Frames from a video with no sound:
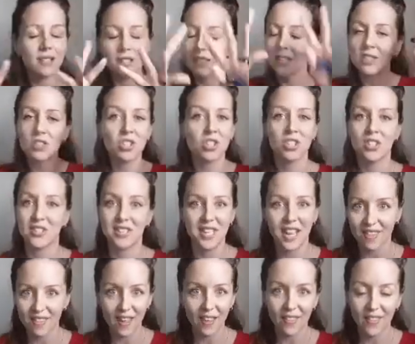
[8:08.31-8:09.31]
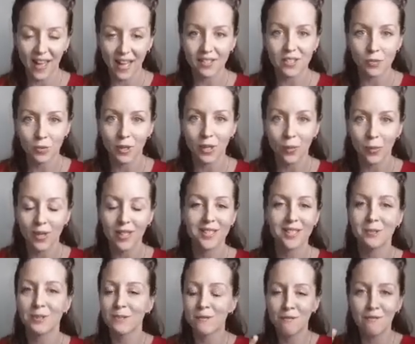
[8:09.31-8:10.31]
Let's just say that that's what it was. It
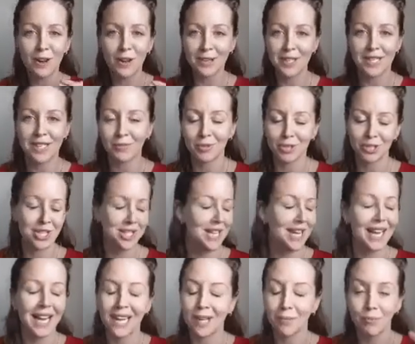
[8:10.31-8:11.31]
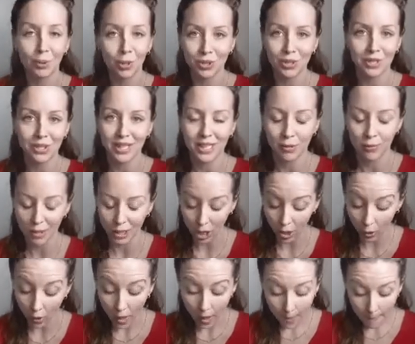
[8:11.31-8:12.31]
was very similar to that. I could put the link below.